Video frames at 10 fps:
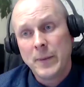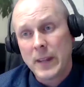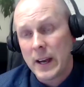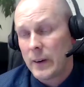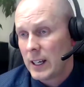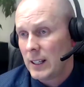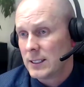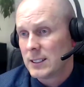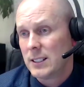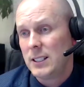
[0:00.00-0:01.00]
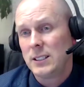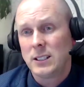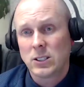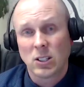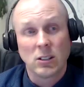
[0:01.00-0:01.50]
Now, again, the
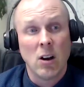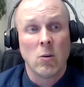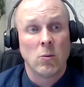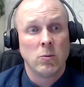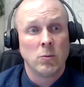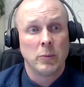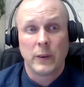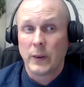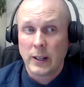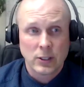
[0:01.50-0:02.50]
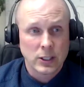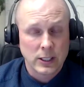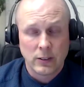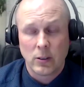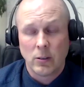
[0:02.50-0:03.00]
statistics are low, but they're never
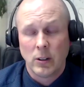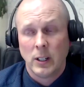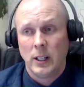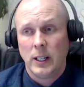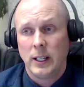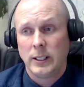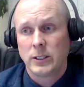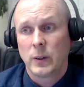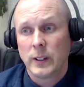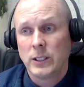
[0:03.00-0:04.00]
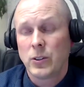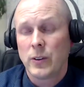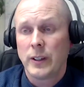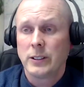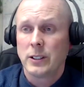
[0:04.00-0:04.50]
zero. And so these are
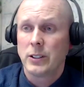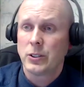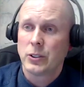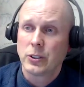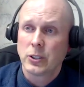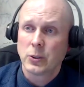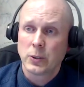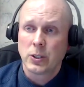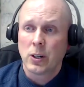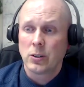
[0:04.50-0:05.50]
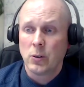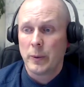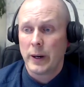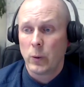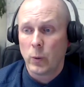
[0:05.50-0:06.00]
things that the surgeons would talk to you
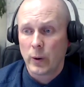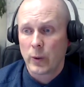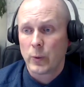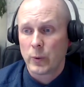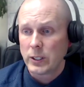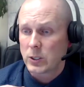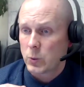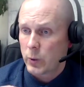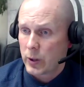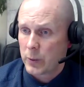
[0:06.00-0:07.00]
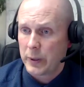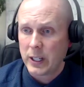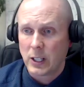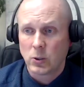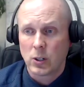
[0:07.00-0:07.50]
about. What are the risks? What are the
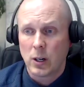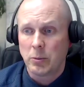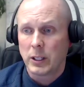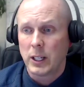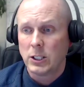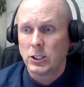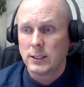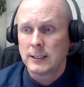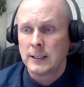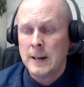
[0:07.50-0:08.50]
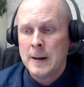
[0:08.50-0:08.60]
potential complications?